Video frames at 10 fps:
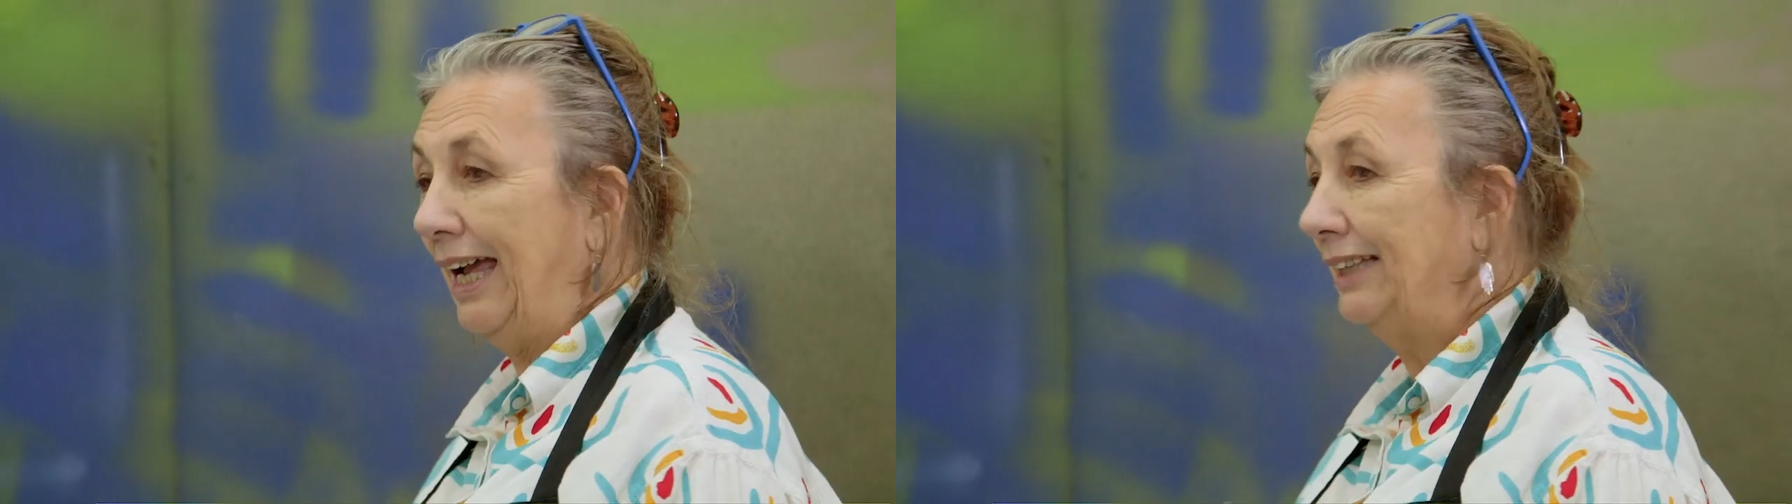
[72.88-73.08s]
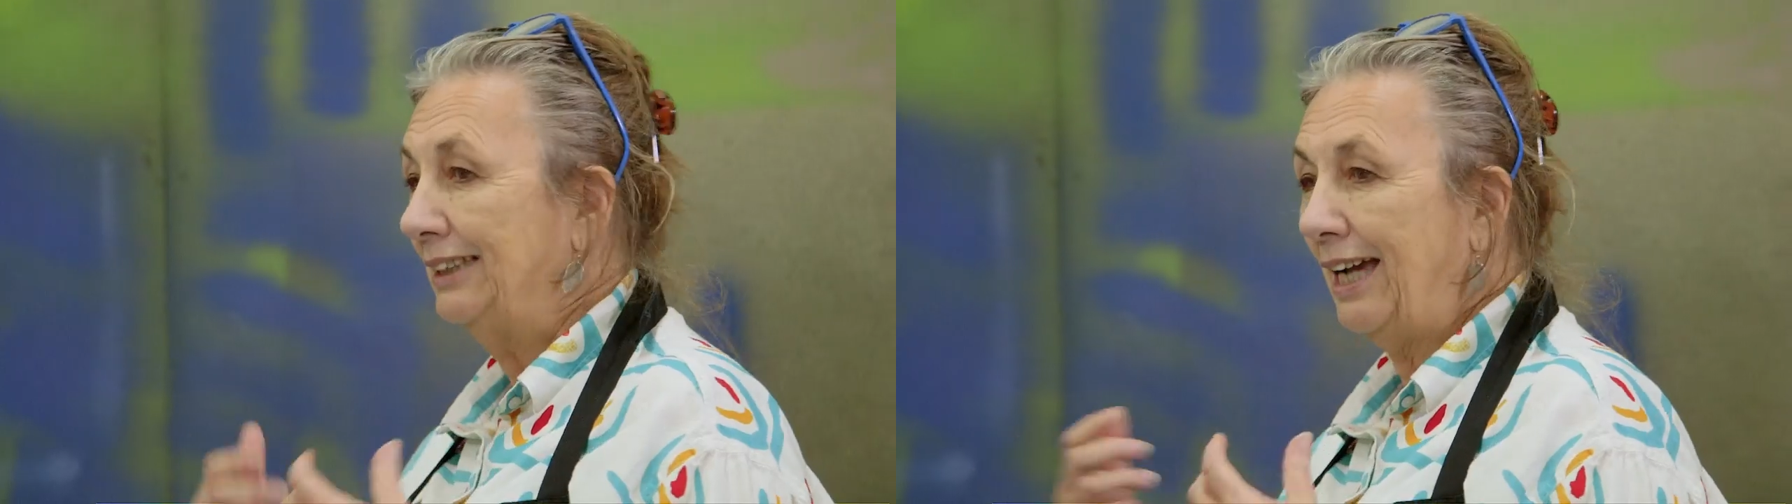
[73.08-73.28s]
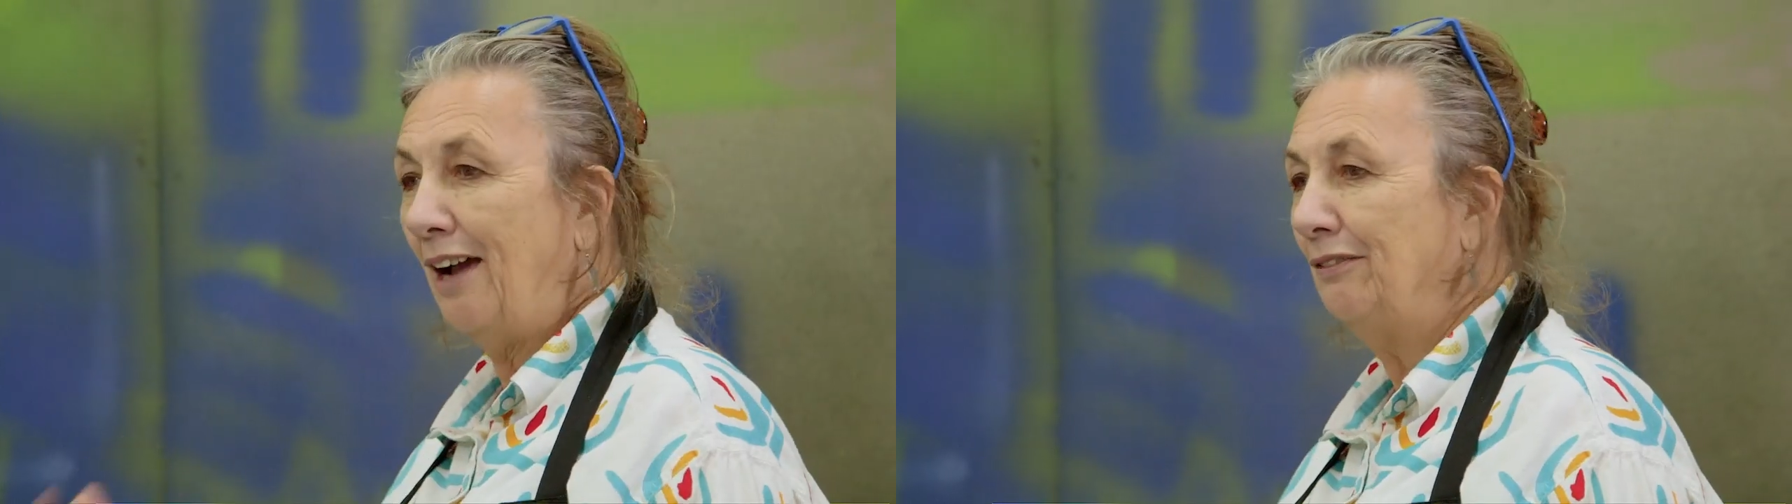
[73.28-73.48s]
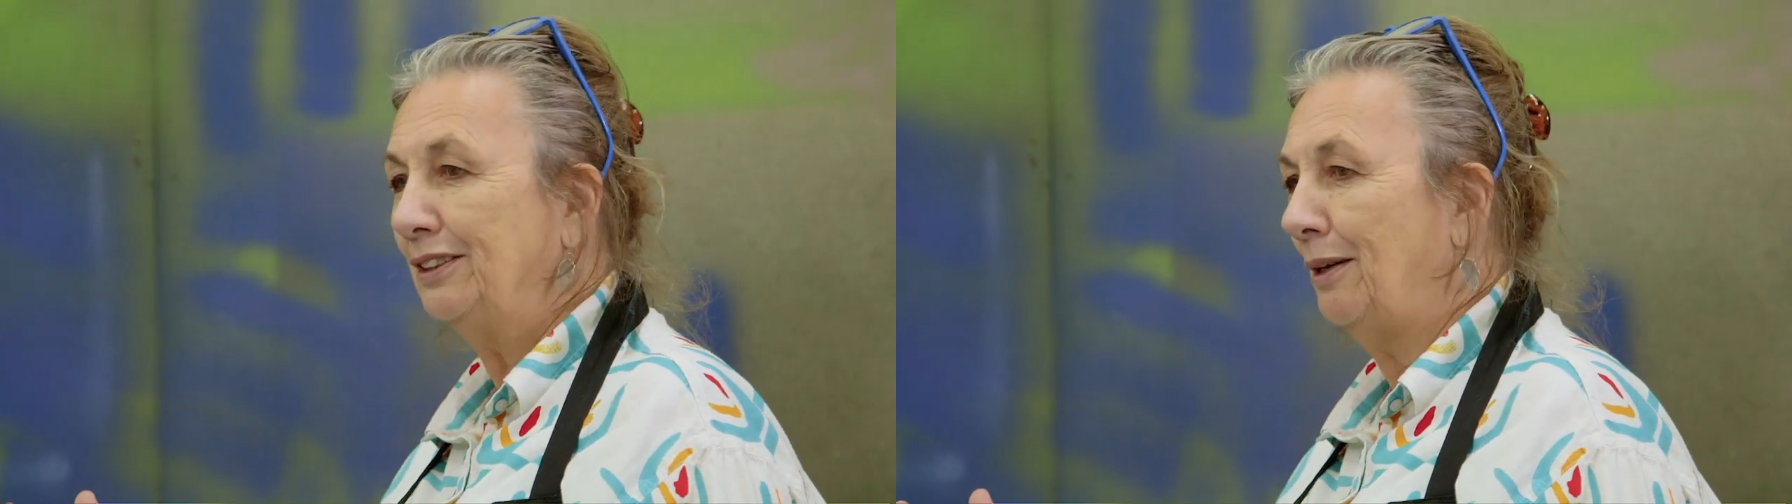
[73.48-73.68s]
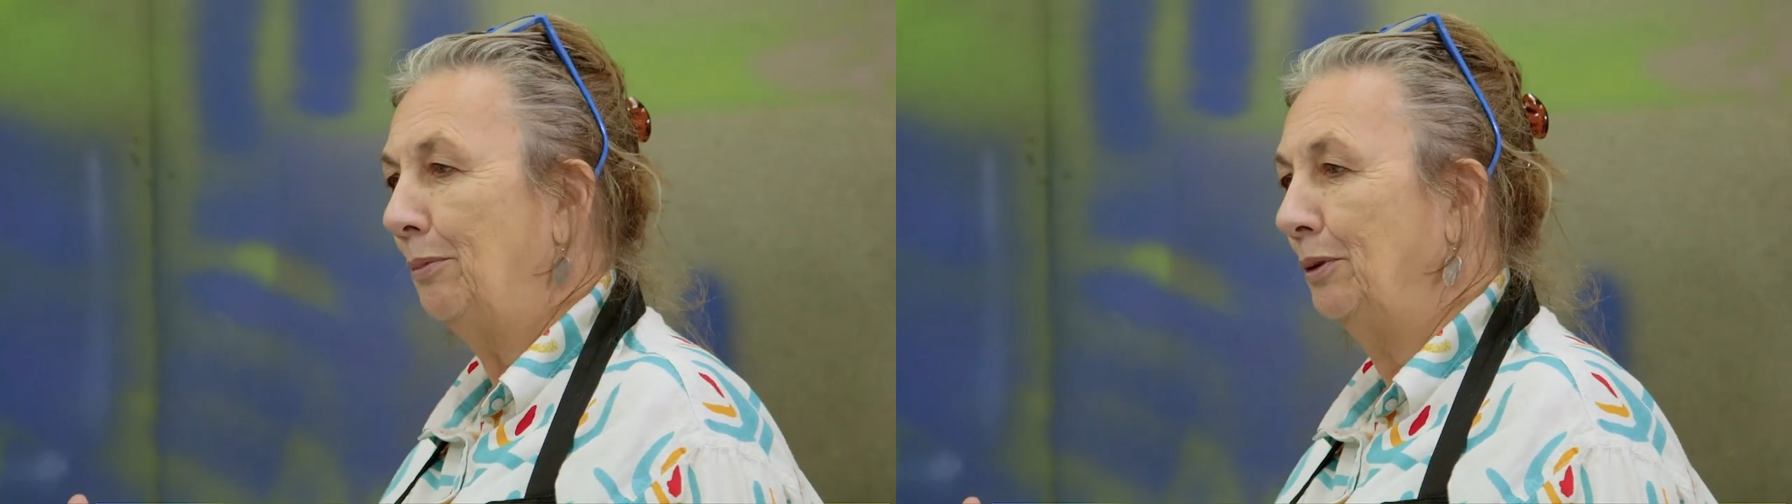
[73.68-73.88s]
and to have
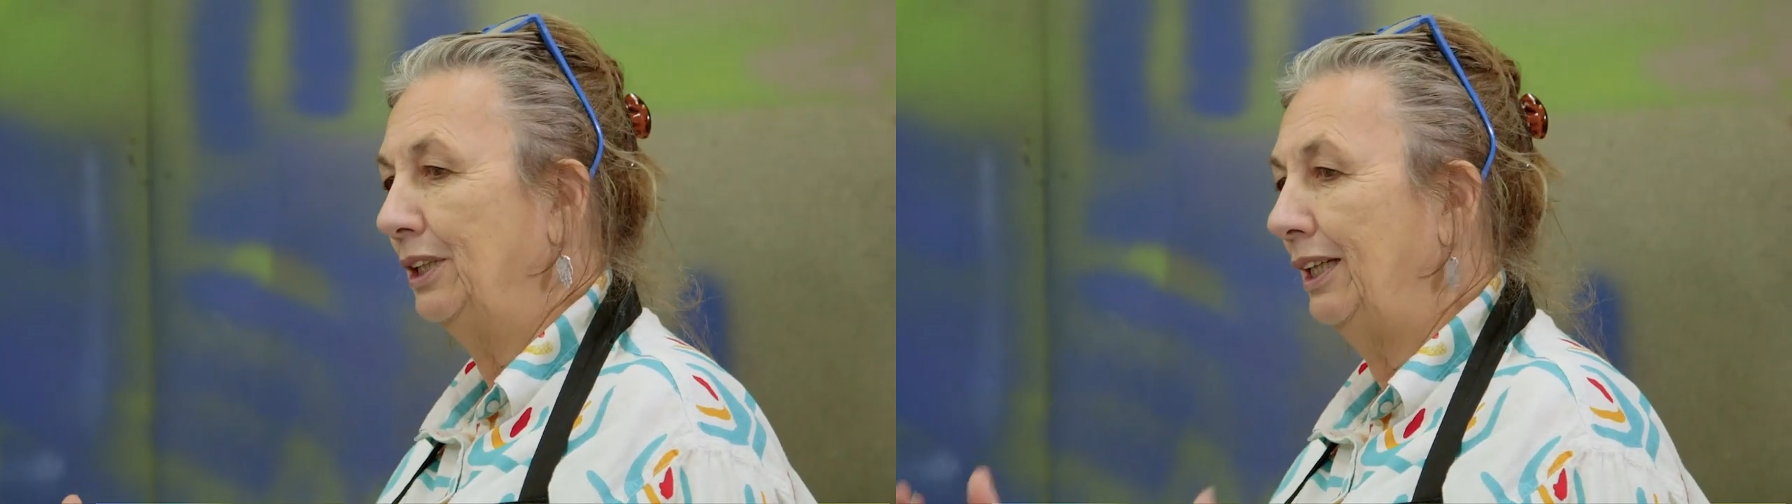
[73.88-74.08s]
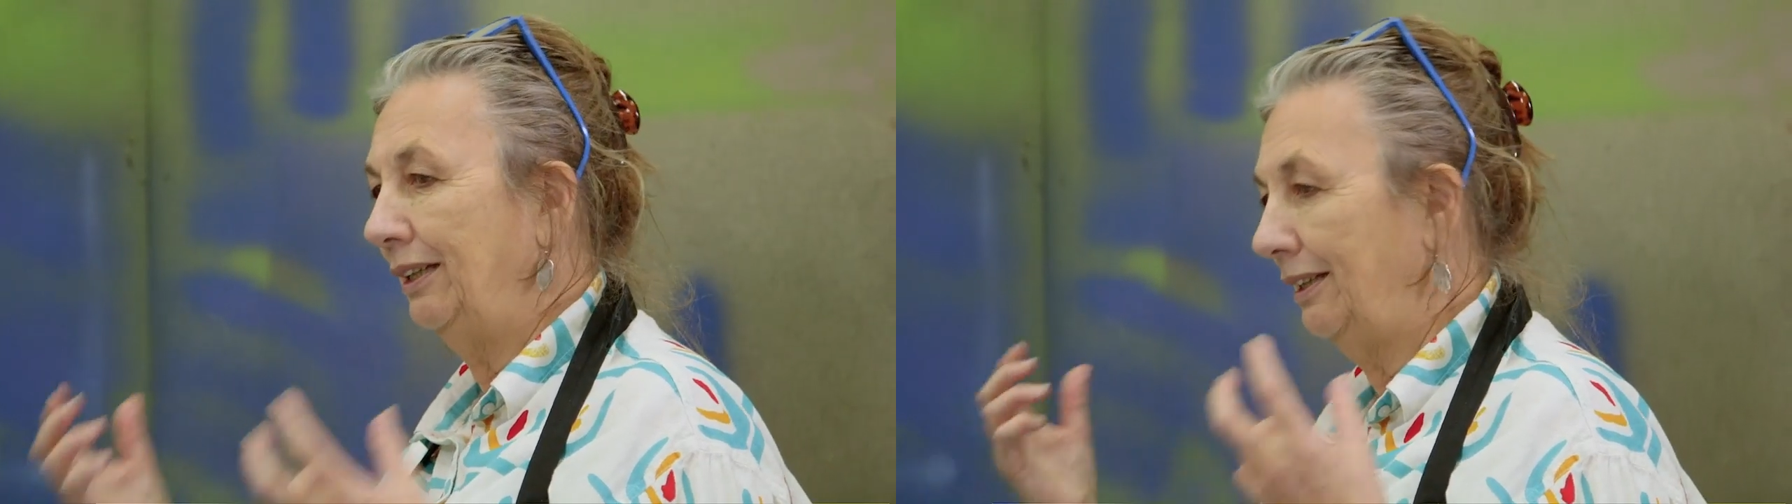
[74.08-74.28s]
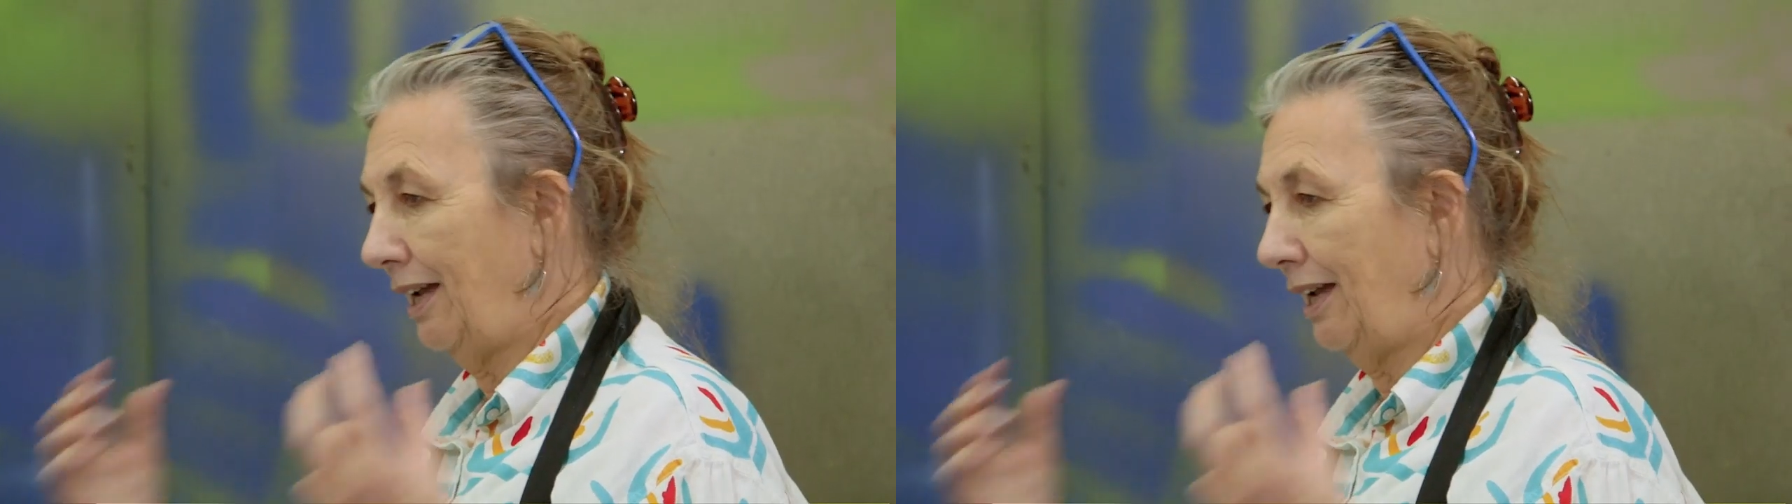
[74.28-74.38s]
somebody